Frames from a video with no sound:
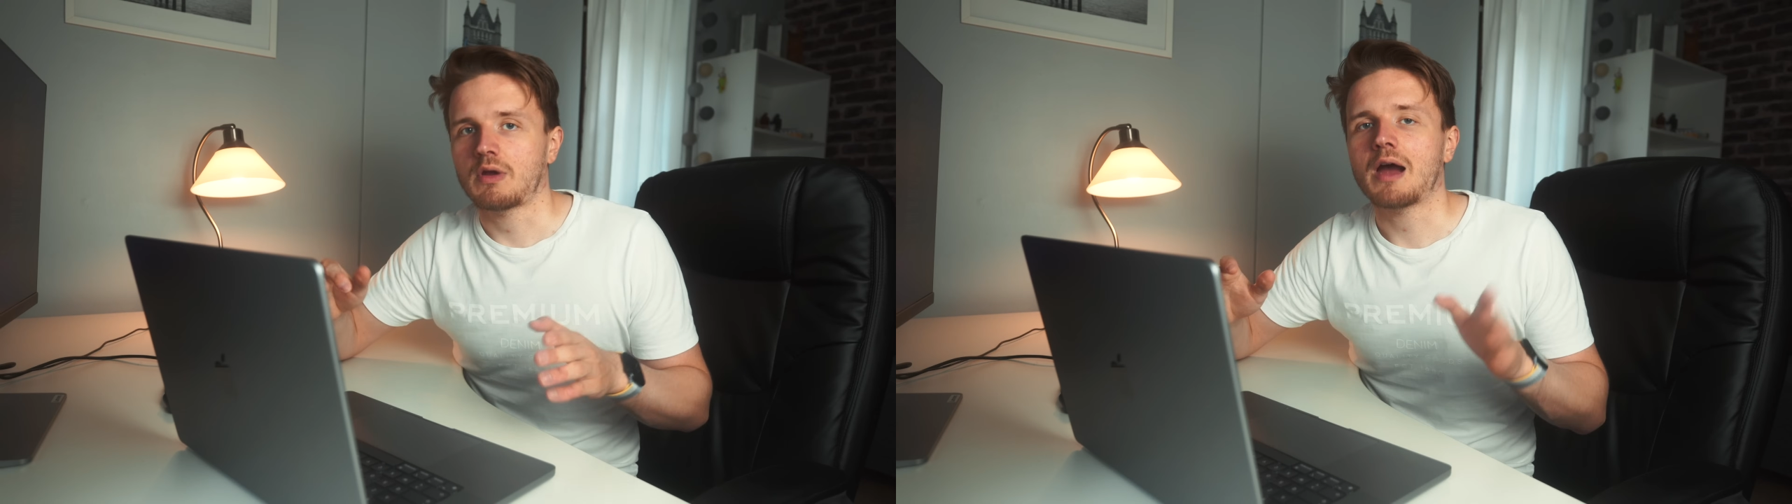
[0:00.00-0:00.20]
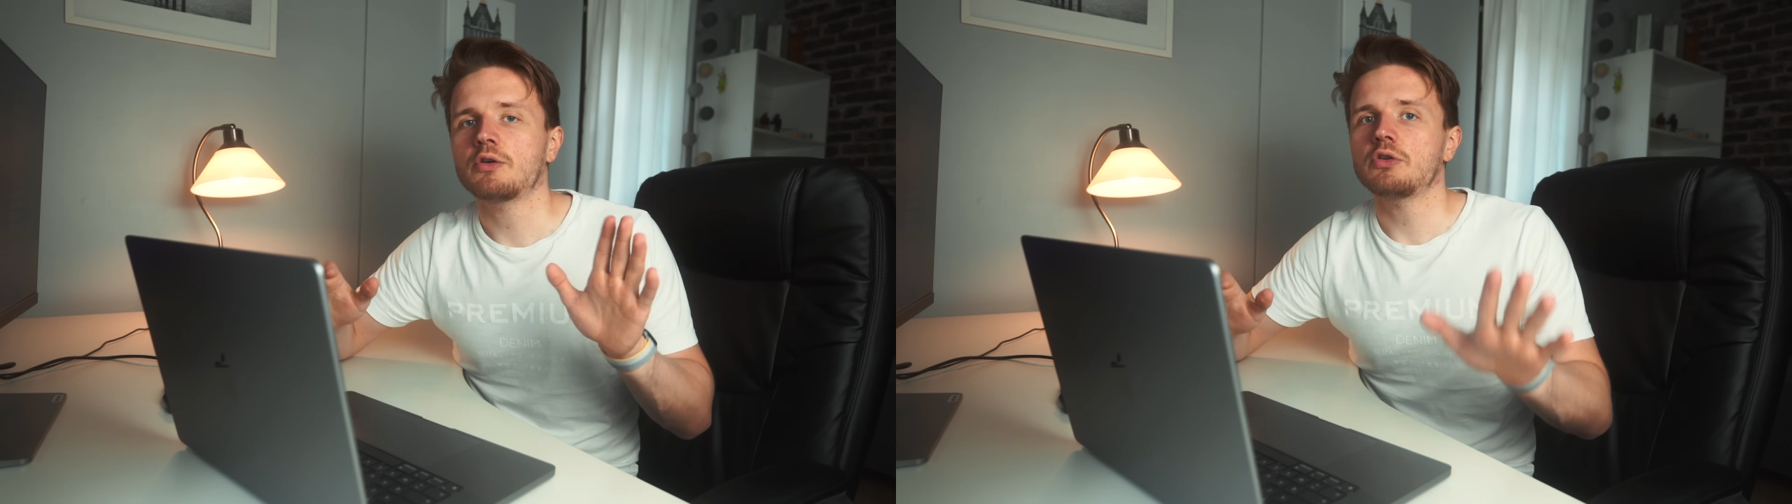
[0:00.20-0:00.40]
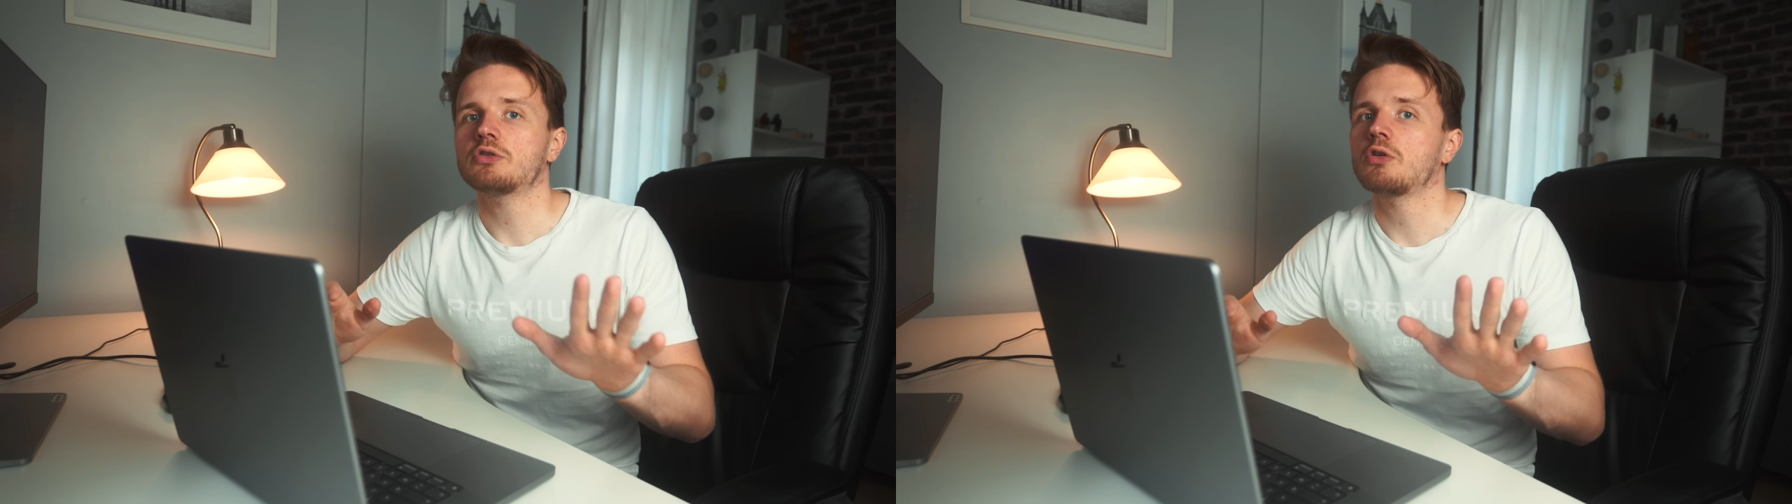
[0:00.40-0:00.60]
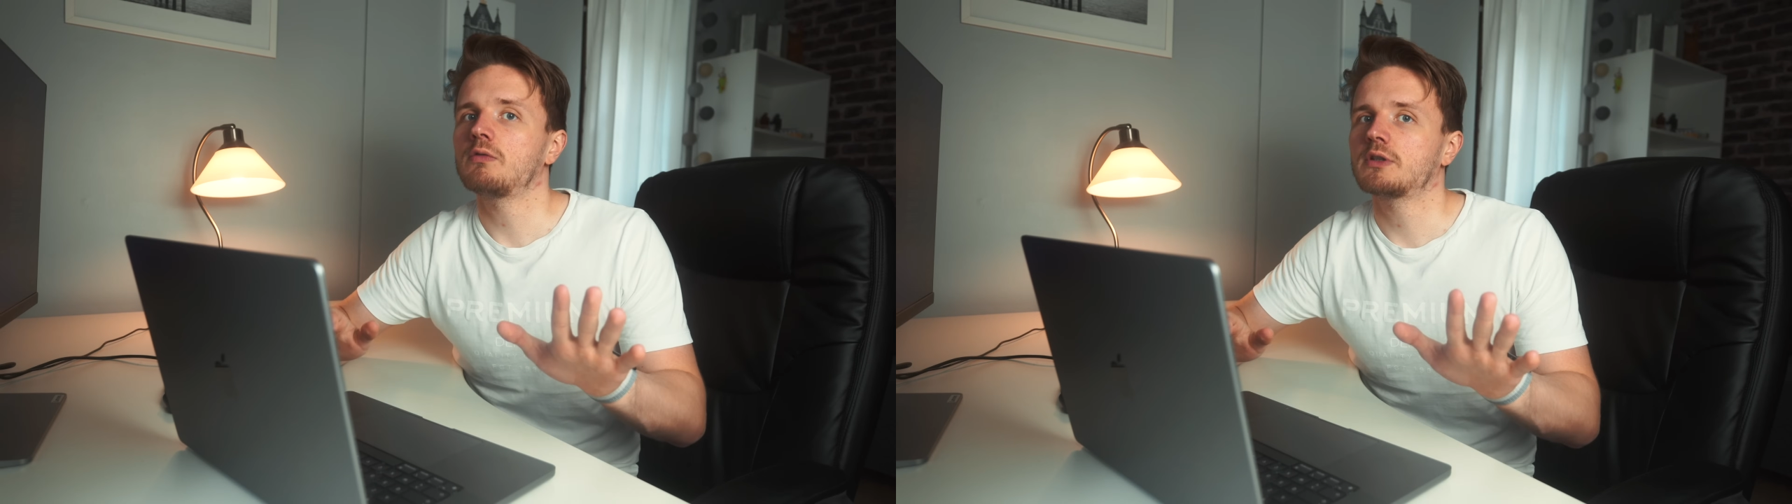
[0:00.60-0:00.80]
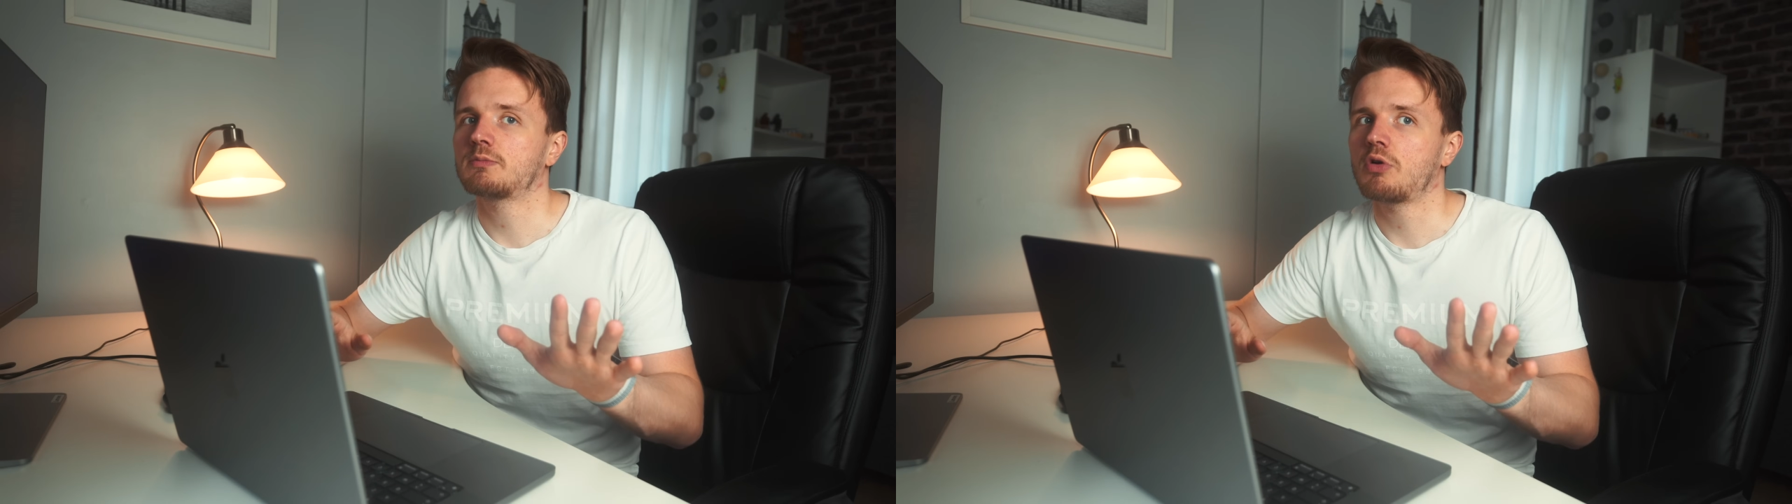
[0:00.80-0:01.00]
How do you
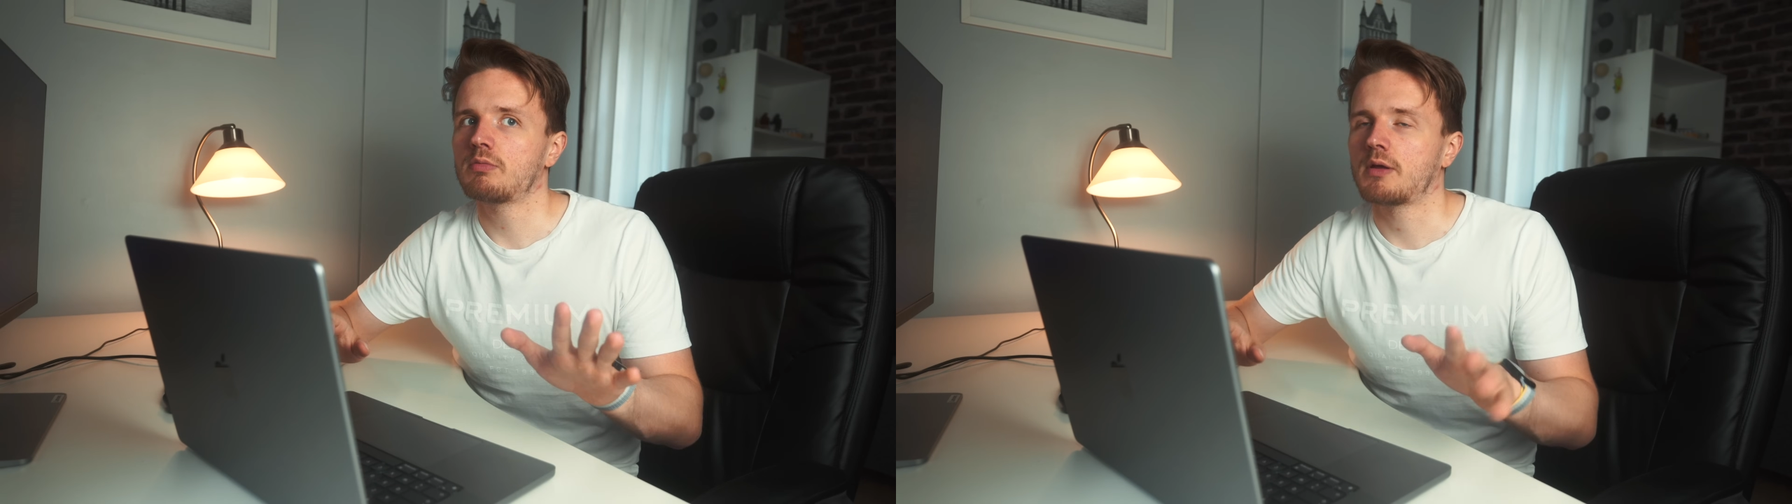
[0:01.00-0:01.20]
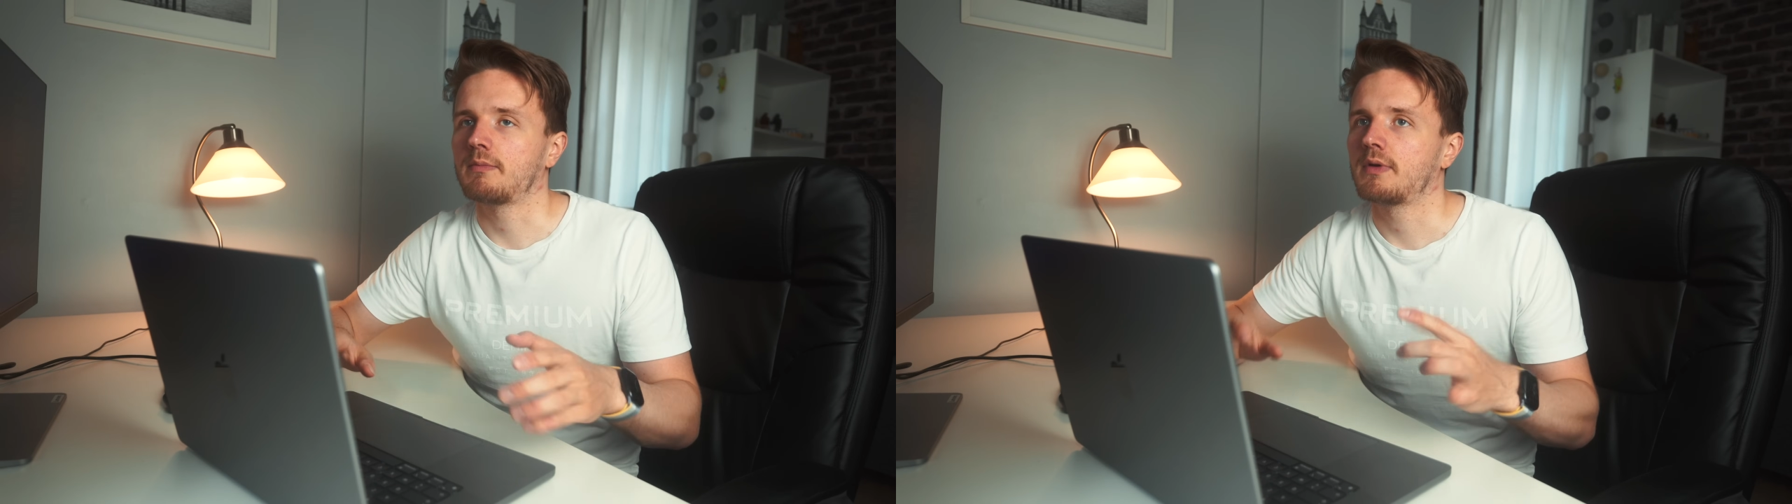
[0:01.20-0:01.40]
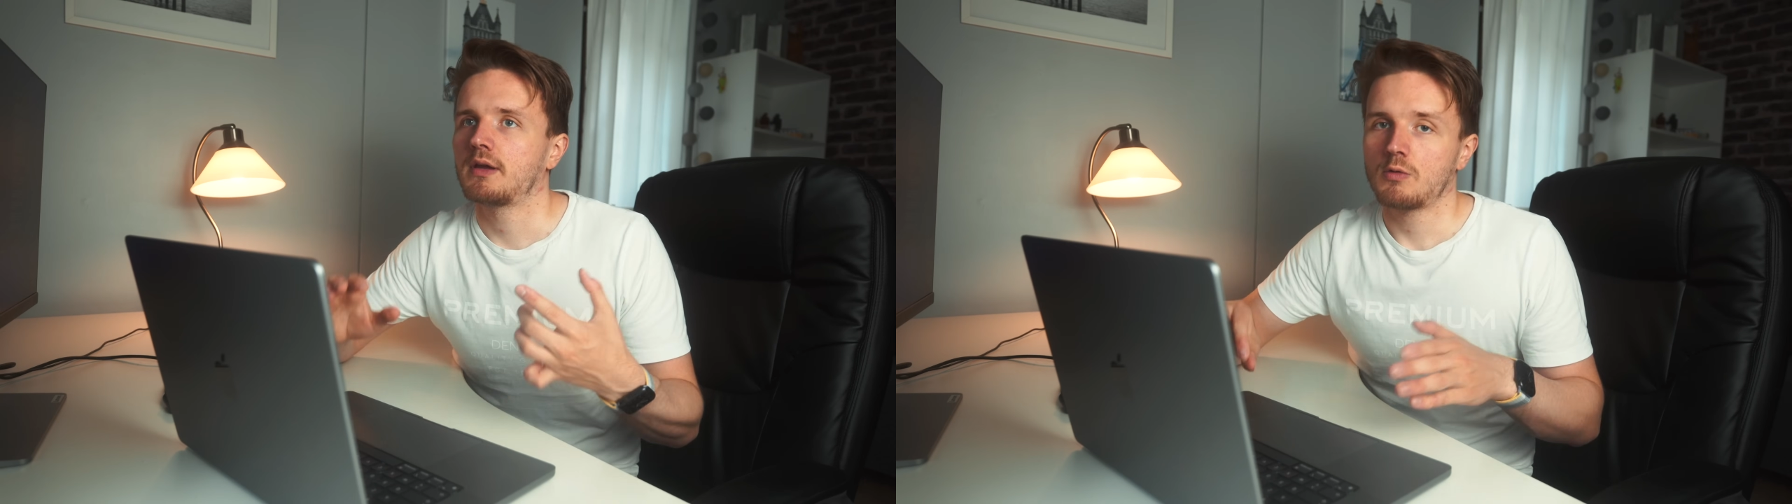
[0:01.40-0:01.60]
solve this problem?